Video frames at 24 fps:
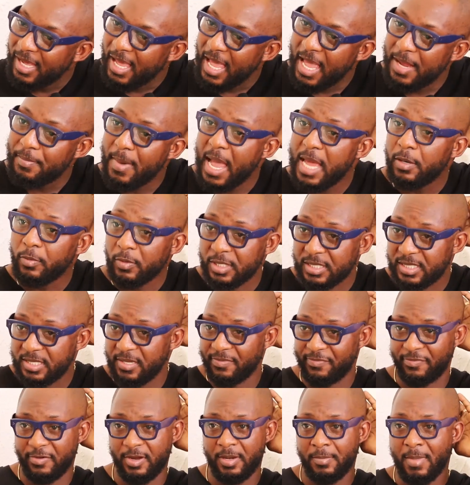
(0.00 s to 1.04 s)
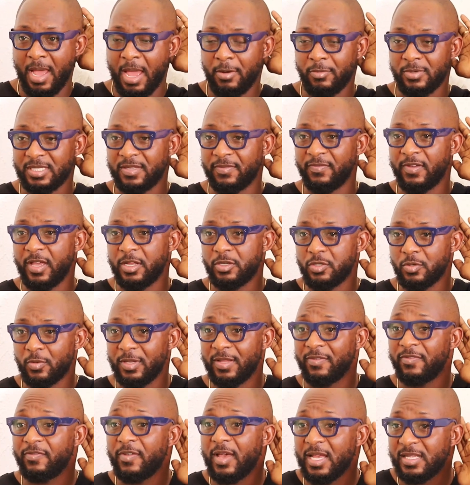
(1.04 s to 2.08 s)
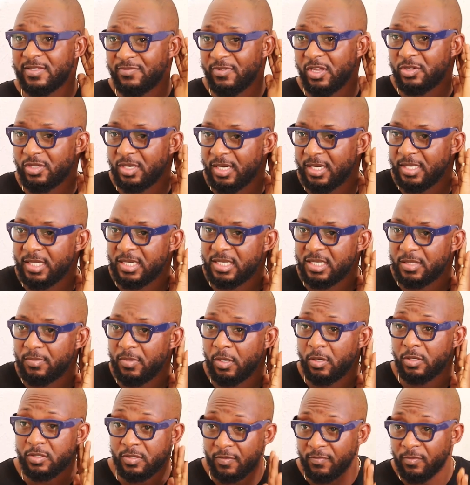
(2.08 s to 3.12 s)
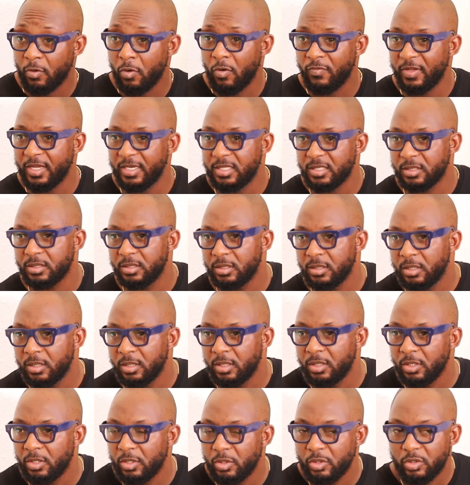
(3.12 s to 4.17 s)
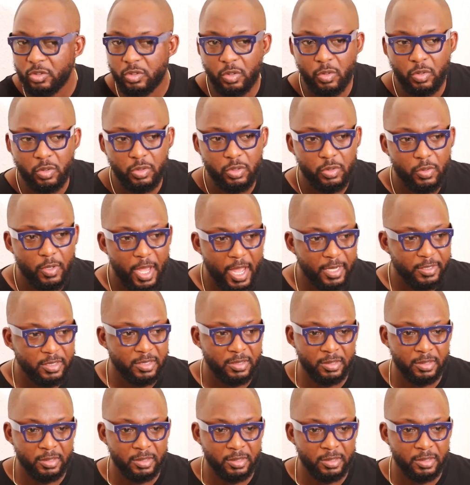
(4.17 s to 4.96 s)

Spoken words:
And mine was different. Mine was the first virtual edition because of COVID. So you had